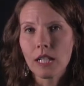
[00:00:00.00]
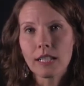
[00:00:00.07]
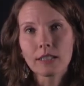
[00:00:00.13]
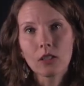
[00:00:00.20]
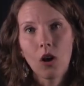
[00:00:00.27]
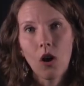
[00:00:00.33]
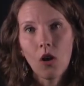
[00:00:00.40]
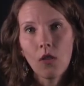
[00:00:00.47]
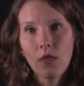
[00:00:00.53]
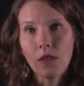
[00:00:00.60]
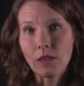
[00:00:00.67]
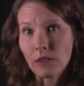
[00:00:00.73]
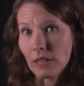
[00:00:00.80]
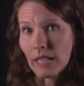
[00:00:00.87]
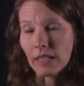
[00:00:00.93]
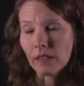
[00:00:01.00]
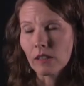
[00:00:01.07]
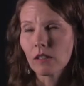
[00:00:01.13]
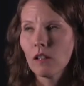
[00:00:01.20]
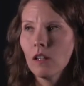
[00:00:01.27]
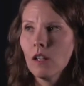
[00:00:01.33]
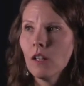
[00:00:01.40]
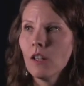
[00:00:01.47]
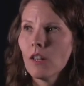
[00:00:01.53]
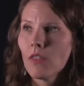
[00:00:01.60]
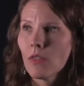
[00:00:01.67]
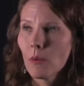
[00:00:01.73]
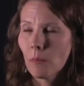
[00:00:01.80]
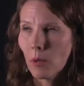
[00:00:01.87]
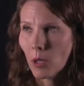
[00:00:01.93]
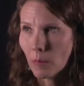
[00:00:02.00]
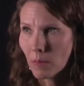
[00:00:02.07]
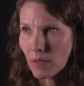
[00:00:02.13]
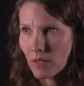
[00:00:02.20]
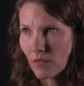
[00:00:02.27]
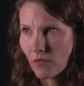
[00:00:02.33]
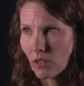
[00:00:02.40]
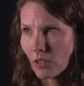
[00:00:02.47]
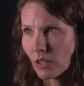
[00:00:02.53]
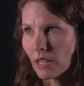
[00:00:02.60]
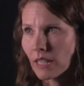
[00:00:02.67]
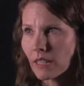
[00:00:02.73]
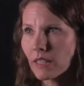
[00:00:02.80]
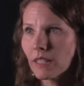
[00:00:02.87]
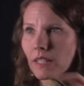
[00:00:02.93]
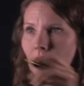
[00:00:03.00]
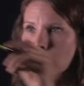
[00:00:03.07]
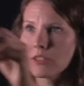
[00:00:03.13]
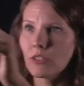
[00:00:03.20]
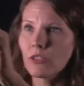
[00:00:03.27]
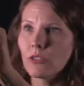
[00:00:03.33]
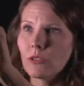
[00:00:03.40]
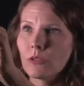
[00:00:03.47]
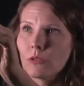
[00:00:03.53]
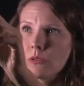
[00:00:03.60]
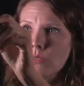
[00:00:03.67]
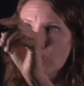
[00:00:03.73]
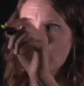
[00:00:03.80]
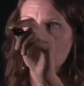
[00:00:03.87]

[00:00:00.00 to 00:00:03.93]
and it's called the link. The purpose of the link is to